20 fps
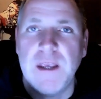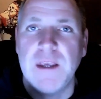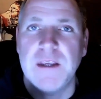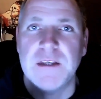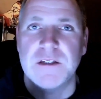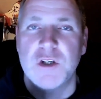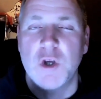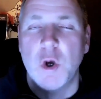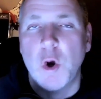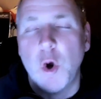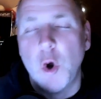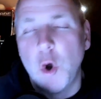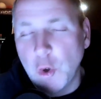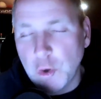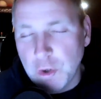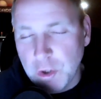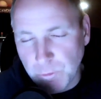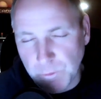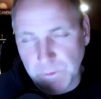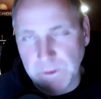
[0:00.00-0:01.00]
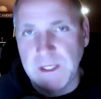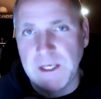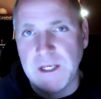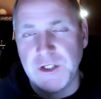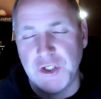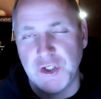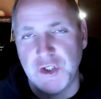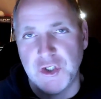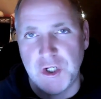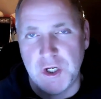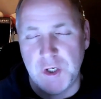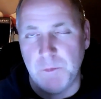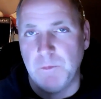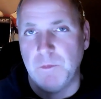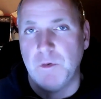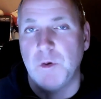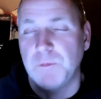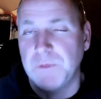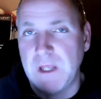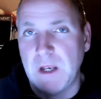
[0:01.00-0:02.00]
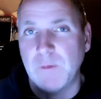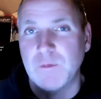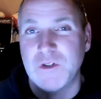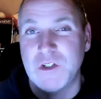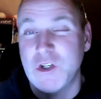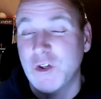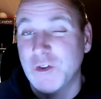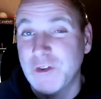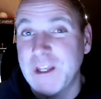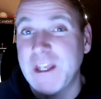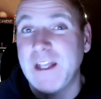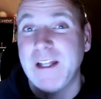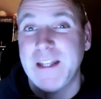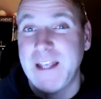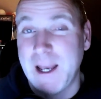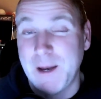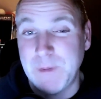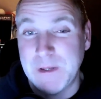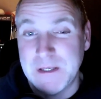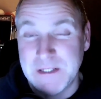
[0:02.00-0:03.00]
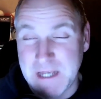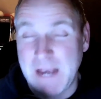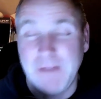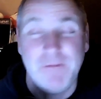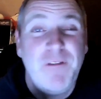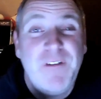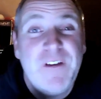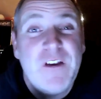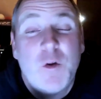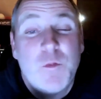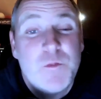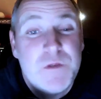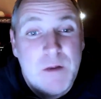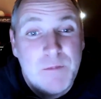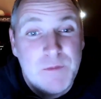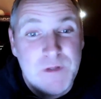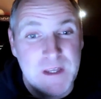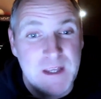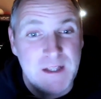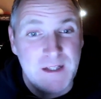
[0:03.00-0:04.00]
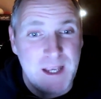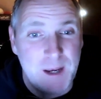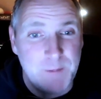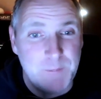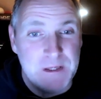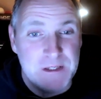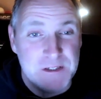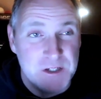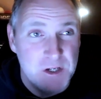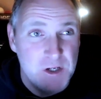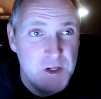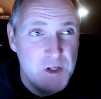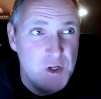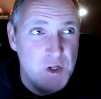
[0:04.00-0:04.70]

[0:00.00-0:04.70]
it is? All your relations come down to your daily habits. Everything comes down to daily habits.